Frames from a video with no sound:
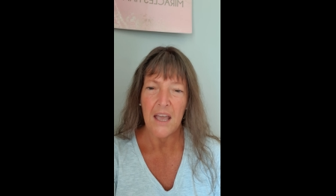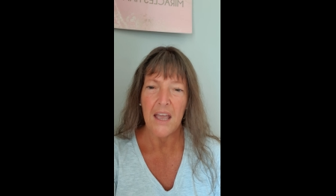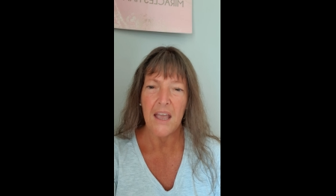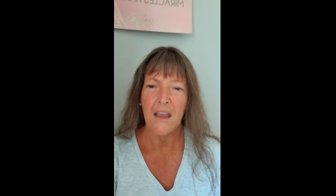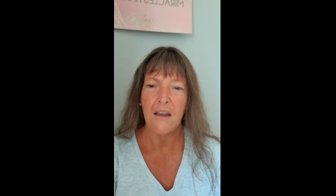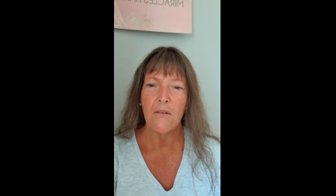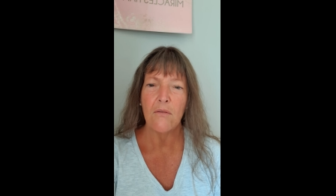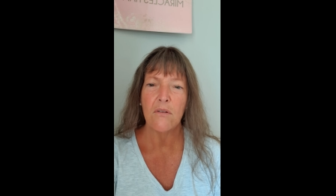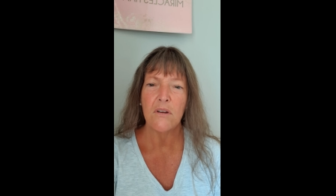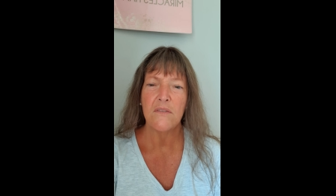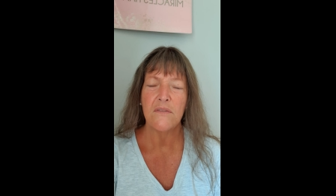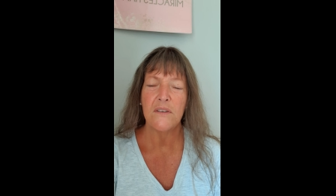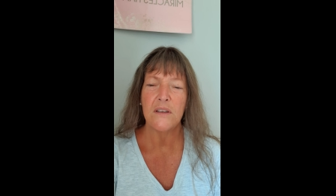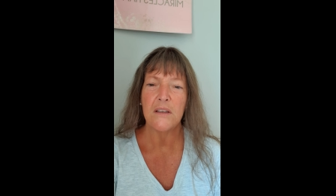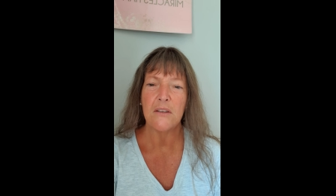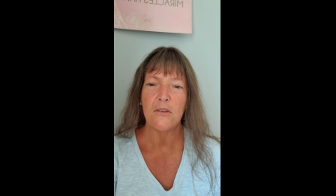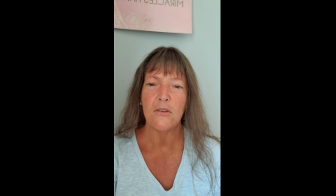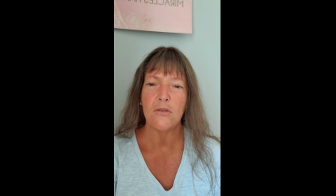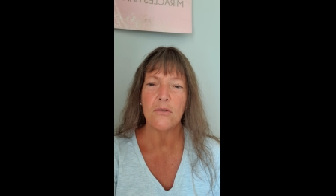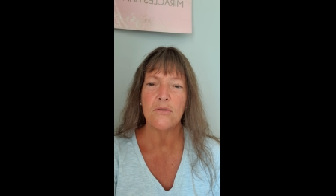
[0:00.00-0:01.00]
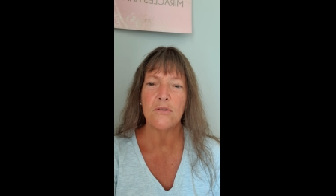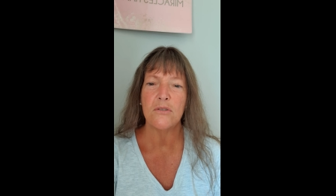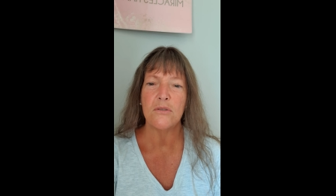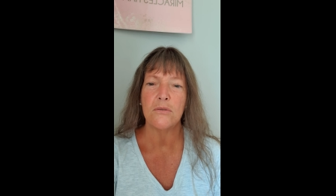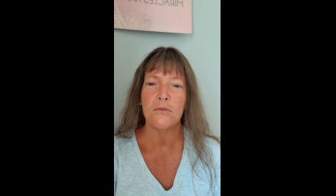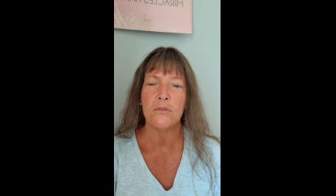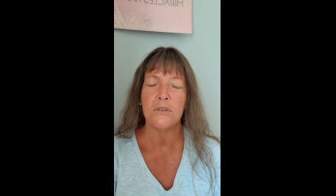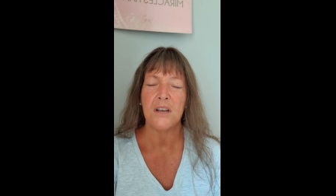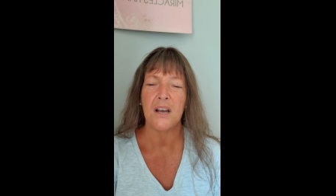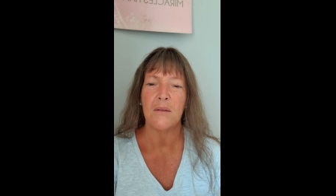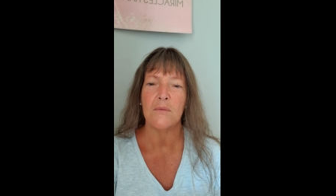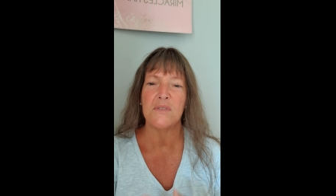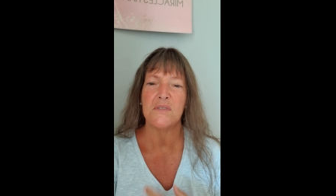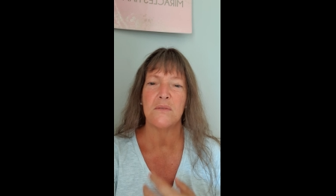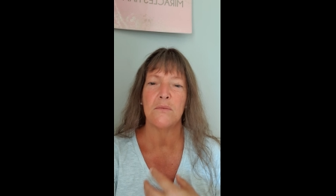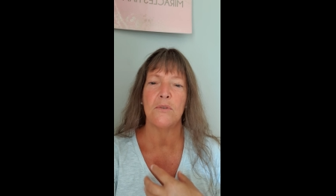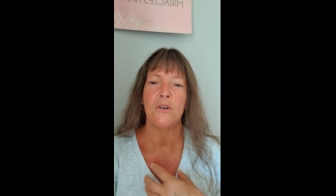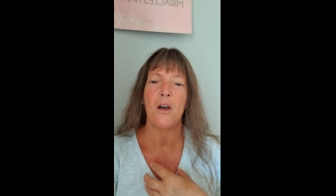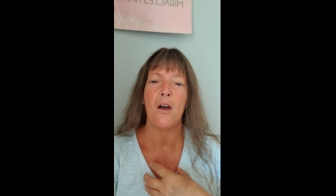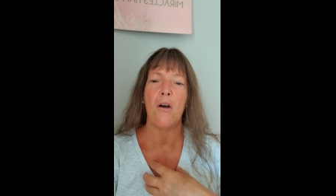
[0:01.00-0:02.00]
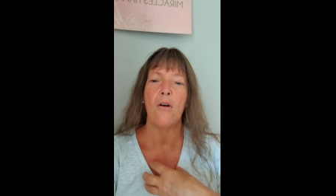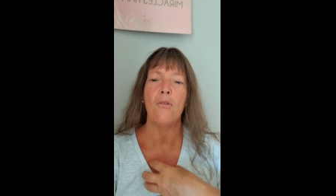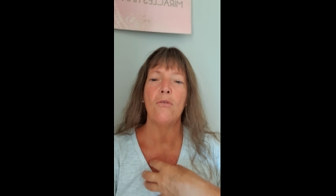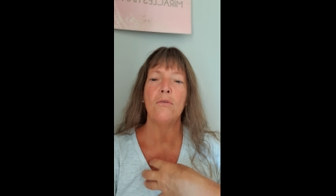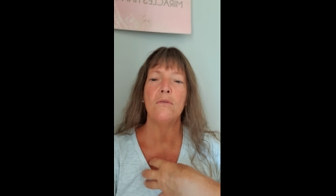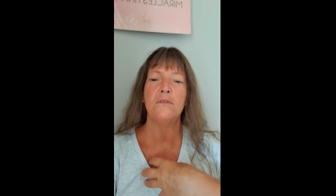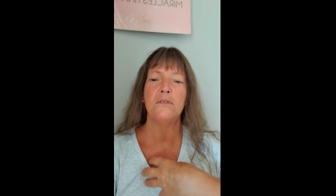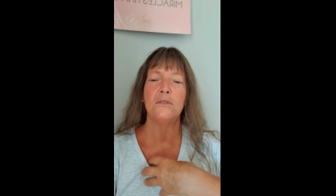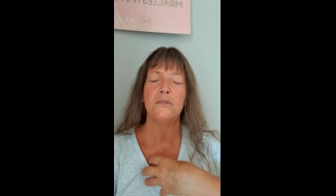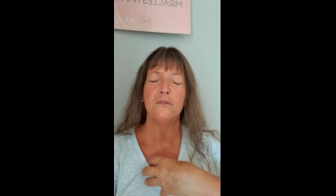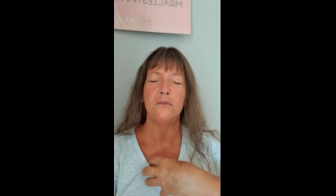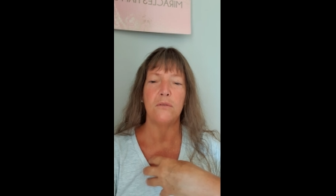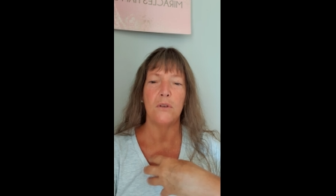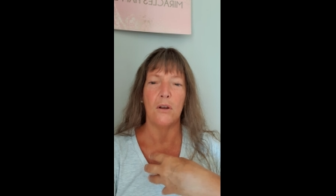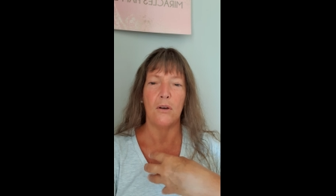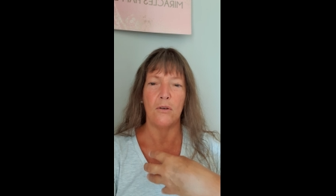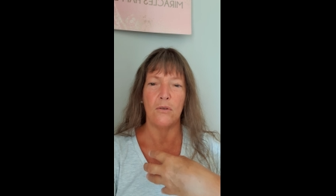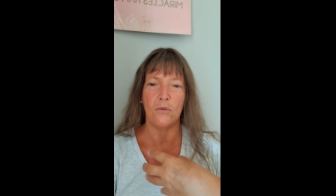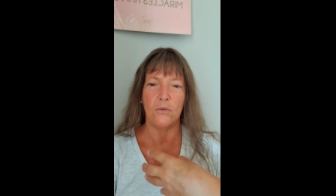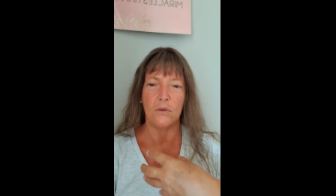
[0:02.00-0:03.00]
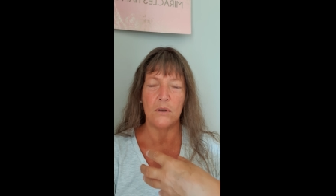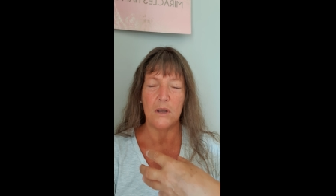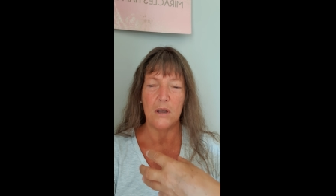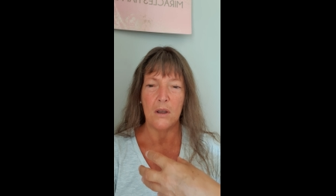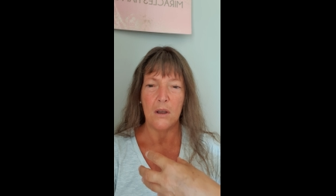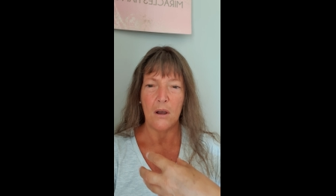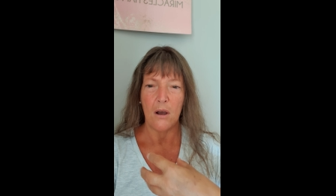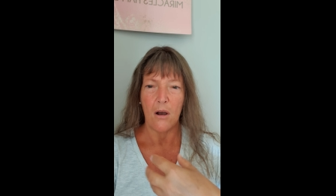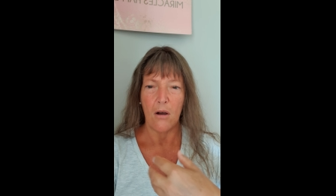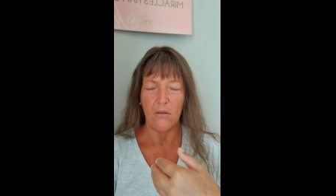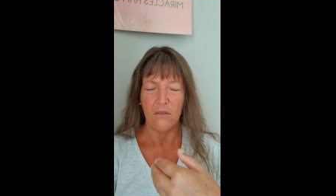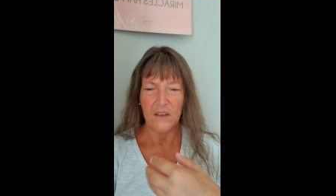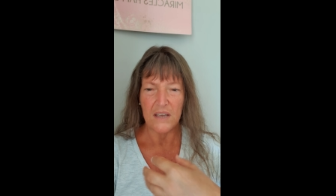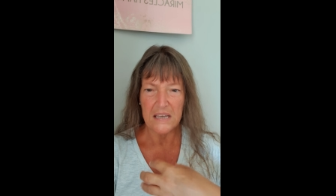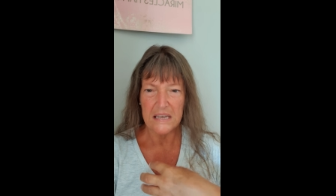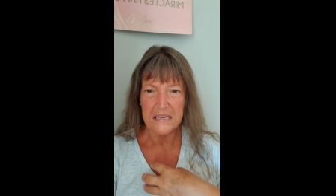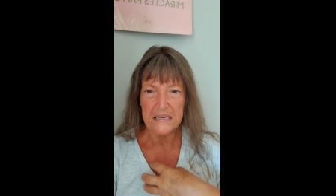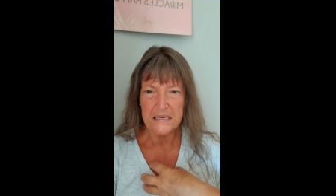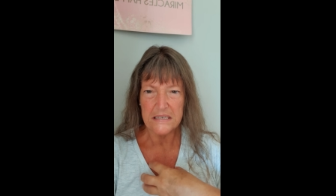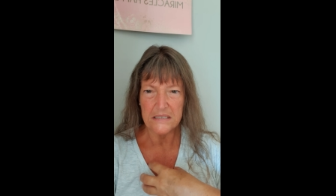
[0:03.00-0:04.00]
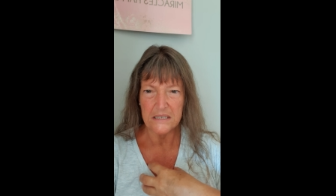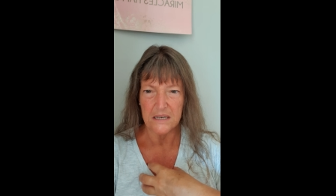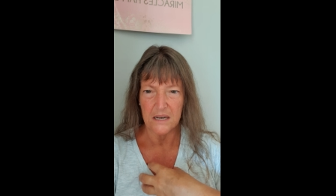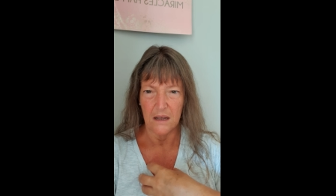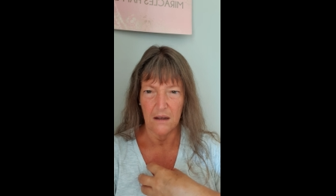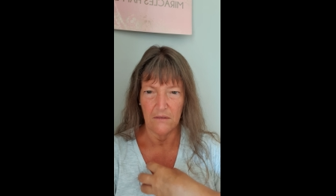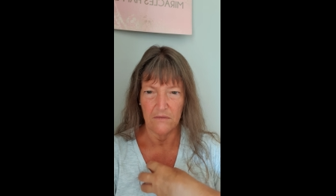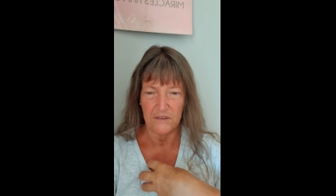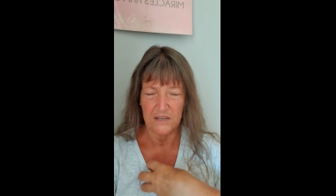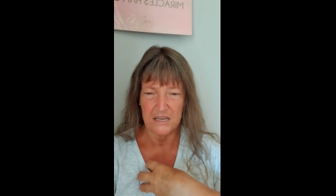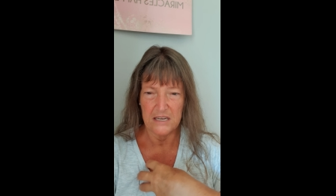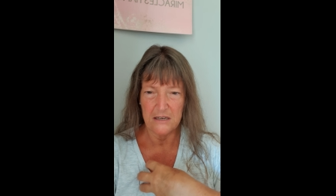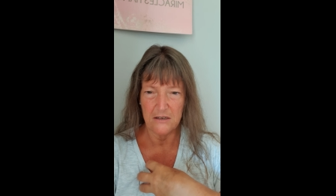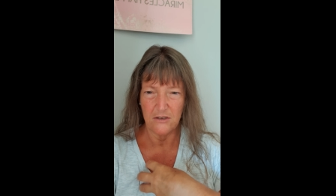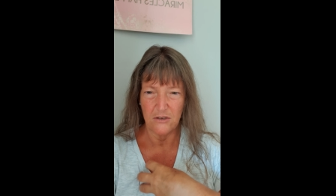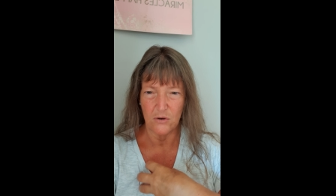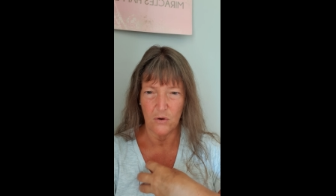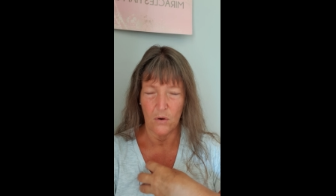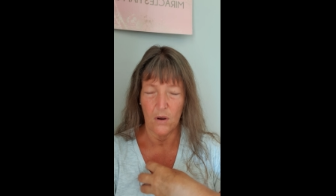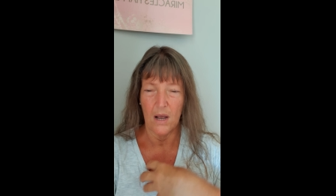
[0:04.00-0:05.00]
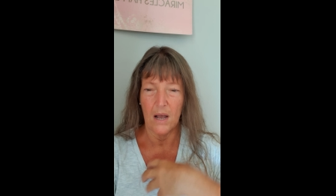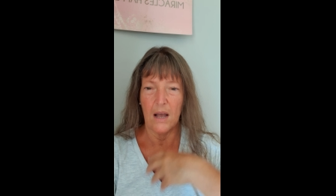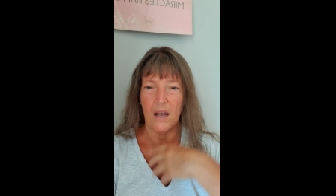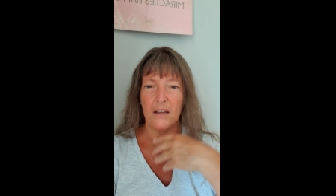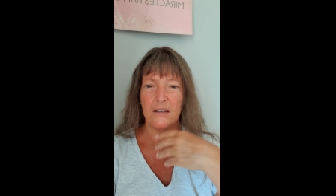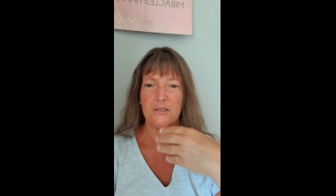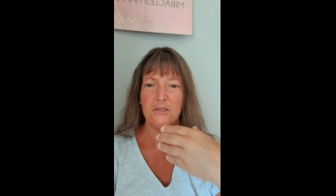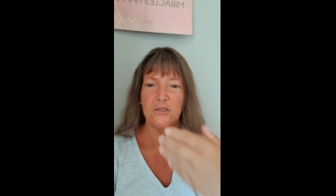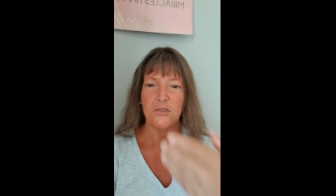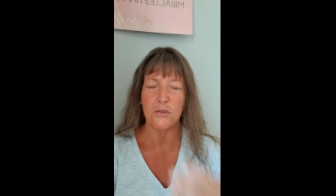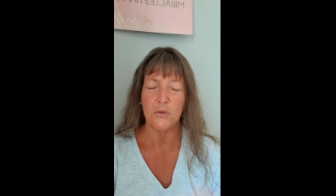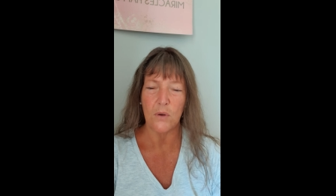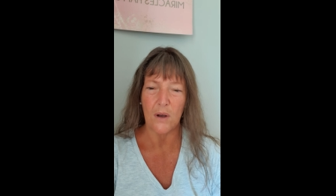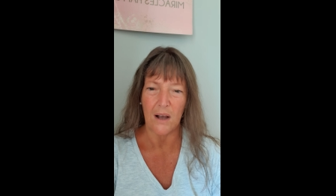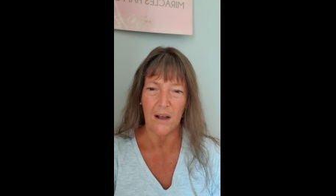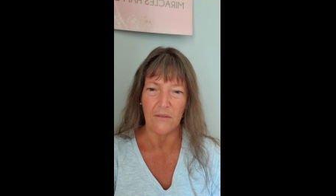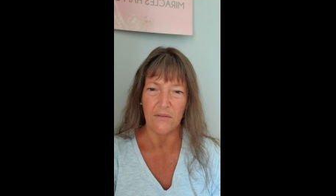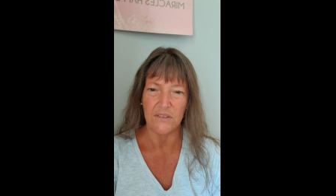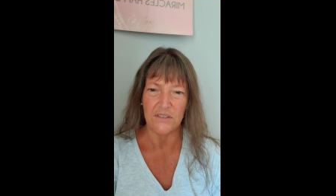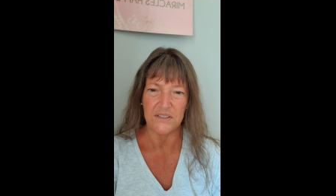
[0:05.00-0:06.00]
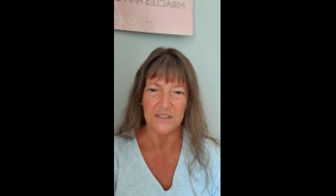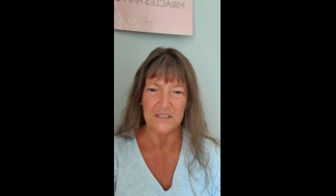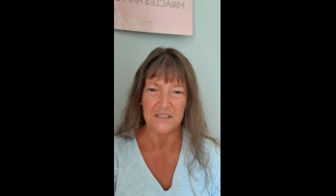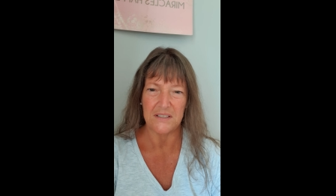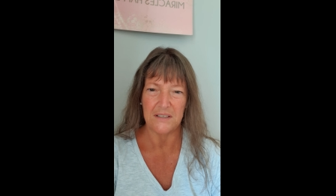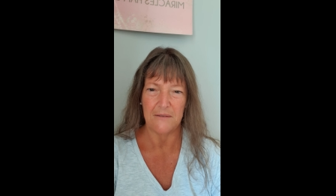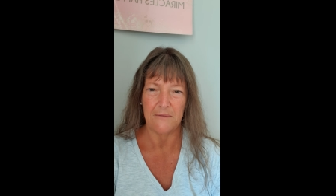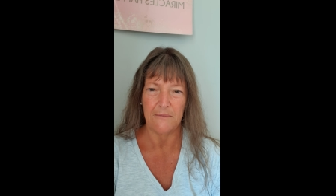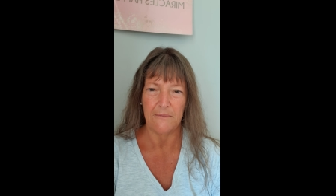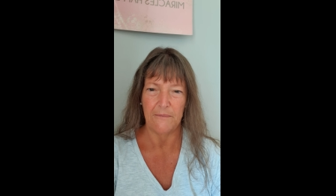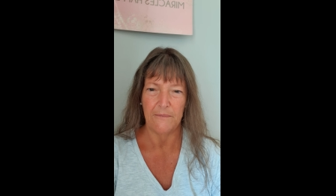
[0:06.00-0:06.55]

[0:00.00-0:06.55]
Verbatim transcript: Everything you do comes from an overflow of His love in your heart to others.